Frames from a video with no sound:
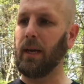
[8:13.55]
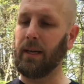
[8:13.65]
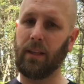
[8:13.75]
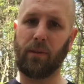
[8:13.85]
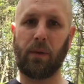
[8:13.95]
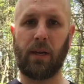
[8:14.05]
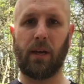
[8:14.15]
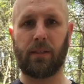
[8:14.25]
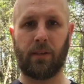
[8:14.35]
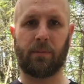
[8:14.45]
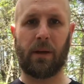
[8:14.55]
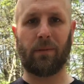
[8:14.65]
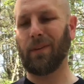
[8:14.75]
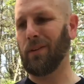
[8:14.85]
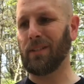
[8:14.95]
I did three cuts, here's my
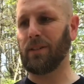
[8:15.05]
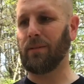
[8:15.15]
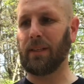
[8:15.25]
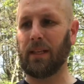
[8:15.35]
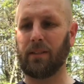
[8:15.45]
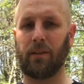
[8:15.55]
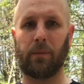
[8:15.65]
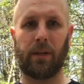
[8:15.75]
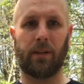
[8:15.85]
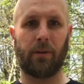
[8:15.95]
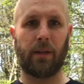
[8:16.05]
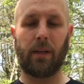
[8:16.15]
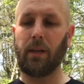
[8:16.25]
review. I just don't think that's a good way to do it.